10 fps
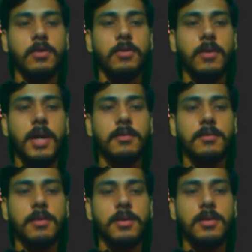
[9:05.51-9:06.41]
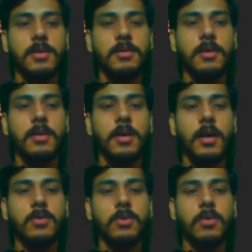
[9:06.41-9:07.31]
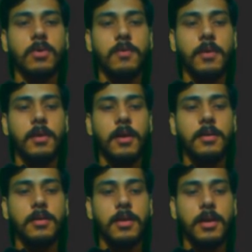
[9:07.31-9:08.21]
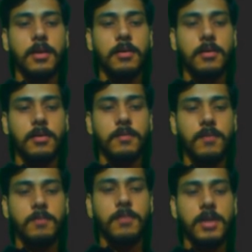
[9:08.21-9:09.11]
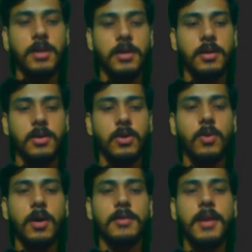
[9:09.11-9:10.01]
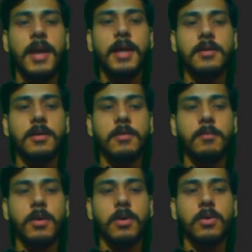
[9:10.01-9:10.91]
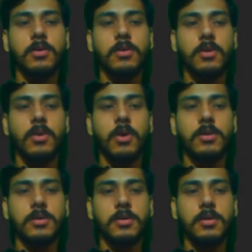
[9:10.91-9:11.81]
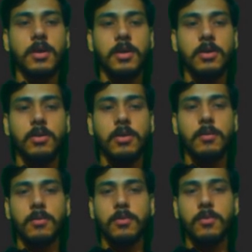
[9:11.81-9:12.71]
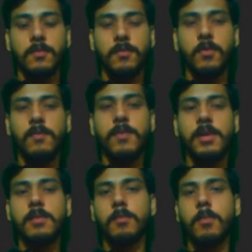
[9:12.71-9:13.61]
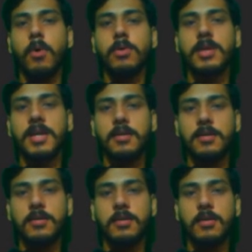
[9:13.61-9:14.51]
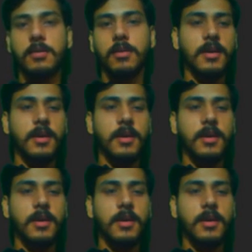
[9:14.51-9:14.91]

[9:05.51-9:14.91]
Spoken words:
So x is an integer. Now the code will run, and 50, you are selected because you fulfill both the conditions.